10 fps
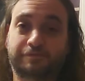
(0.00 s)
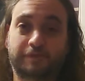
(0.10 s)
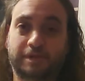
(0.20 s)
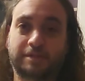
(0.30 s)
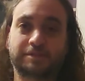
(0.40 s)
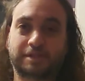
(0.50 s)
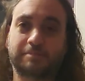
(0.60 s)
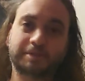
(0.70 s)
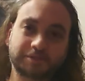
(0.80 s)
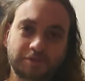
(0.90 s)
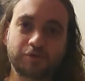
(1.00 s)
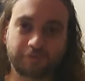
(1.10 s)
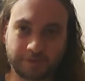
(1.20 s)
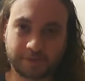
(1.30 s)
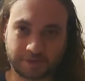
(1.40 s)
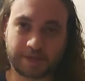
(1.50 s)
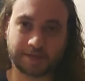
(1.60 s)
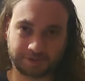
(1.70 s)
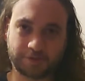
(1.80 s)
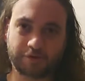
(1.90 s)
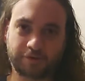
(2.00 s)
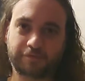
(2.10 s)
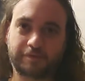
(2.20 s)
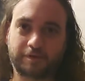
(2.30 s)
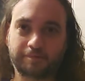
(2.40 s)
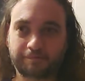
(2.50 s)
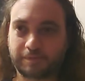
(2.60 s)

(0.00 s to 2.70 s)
it's goofy. It's okay. It's a goofy film.